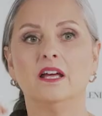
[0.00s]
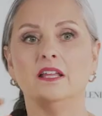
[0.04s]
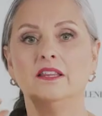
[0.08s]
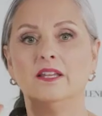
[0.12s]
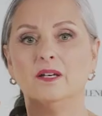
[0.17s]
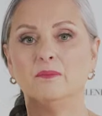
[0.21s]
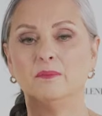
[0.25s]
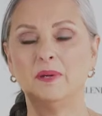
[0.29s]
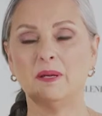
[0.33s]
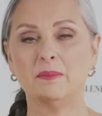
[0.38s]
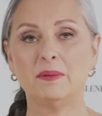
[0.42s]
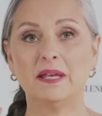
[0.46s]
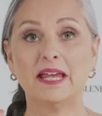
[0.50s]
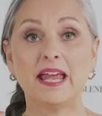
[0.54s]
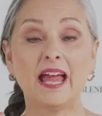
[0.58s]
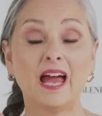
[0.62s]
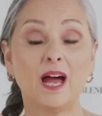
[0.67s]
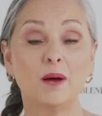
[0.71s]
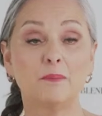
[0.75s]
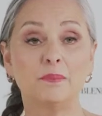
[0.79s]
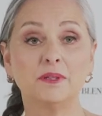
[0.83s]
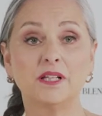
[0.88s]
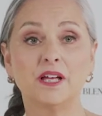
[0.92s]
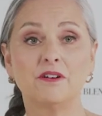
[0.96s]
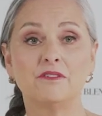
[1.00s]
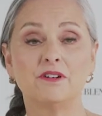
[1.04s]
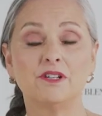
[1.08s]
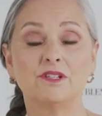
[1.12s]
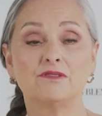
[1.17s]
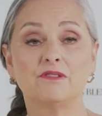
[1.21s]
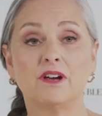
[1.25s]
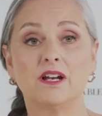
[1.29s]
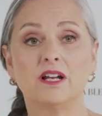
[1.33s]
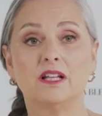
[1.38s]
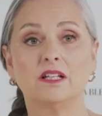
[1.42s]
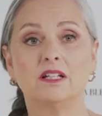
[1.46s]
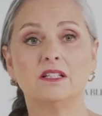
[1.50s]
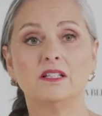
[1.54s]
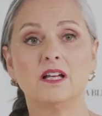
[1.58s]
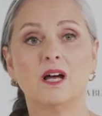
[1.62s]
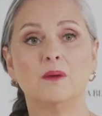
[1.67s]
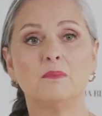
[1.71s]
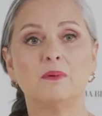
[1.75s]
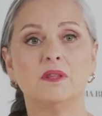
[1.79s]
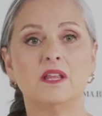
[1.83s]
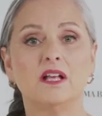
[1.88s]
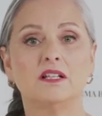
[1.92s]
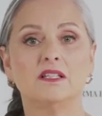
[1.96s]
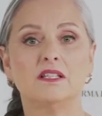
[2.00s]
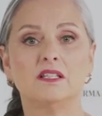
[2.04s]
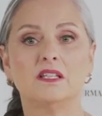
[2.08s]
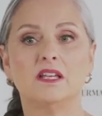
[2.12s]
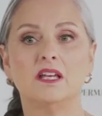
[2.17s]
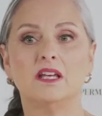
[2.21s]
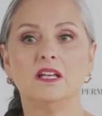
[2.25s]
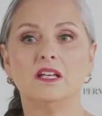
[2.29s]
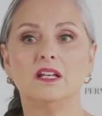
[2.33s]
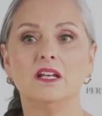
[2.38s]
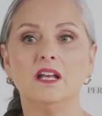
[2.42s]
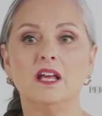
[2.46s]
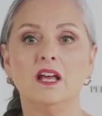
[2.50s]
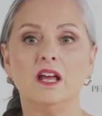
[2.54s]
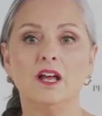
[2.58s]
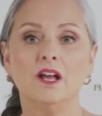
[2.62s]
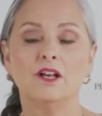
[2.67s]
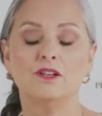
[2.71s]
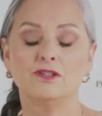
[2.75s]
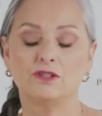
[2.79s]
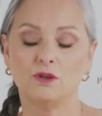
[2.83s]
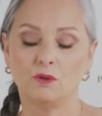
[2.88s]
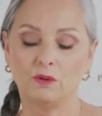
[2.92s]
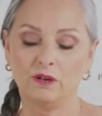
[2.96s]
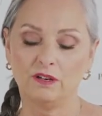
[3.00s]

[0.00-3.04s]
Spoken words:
there may be capillaries right on the top of that skin. So